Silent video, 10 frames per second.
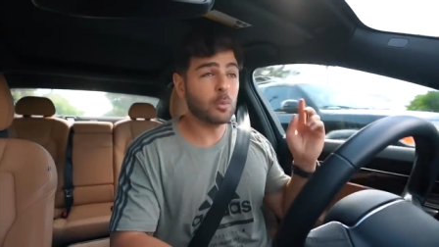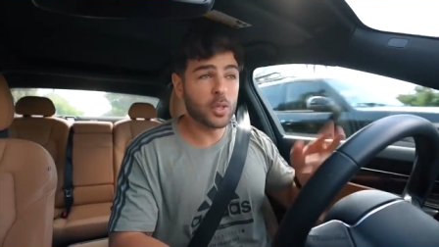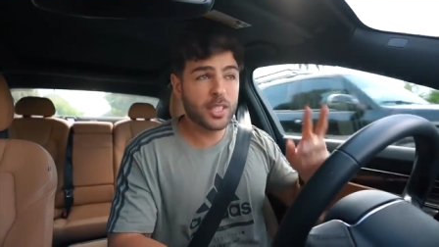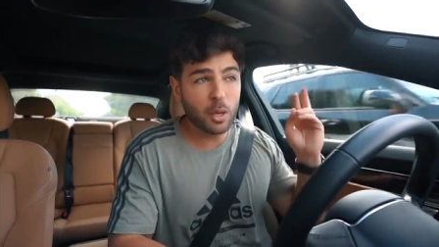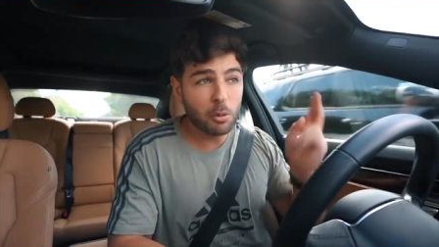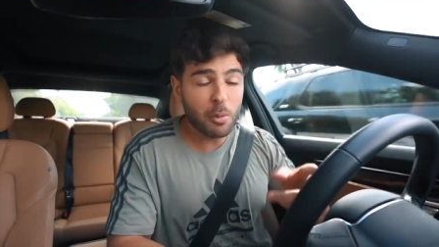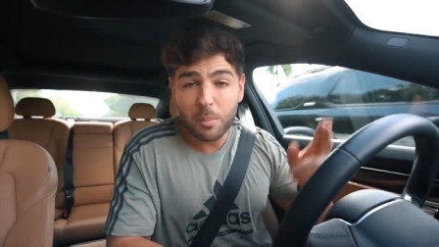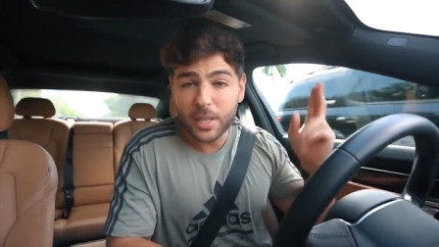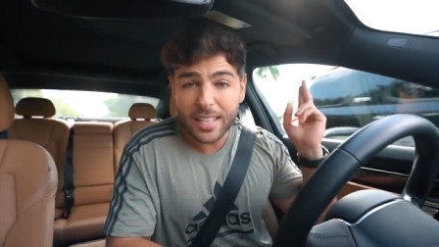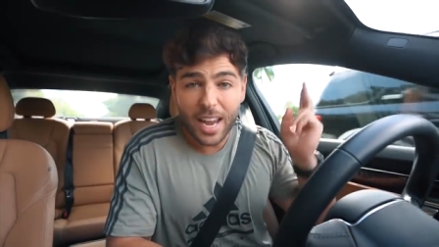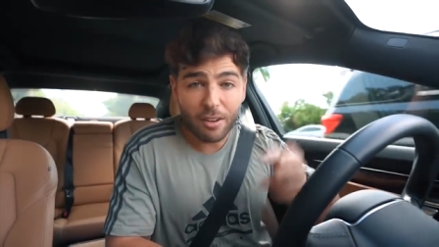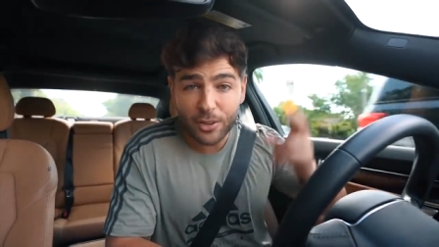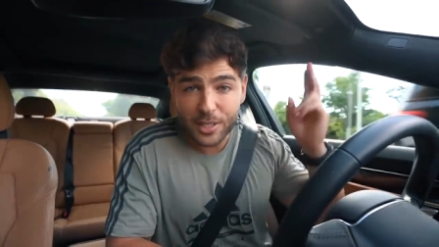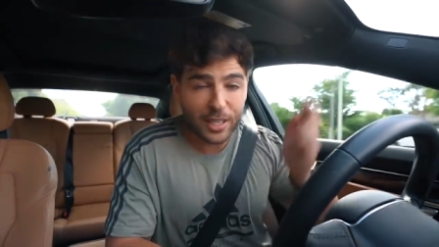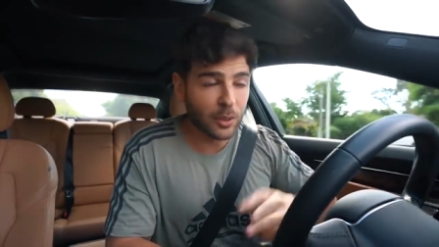I'm going to double my money
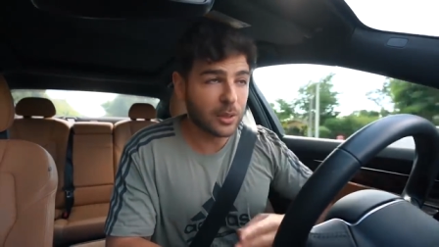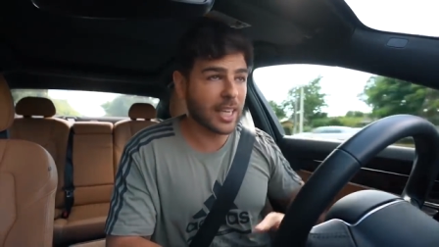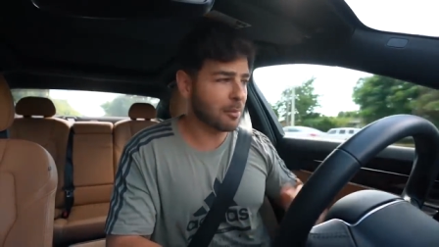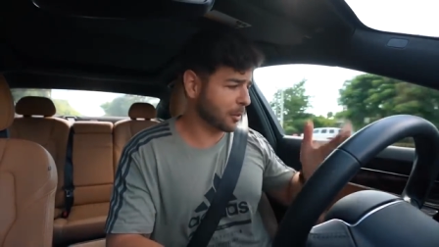every single time.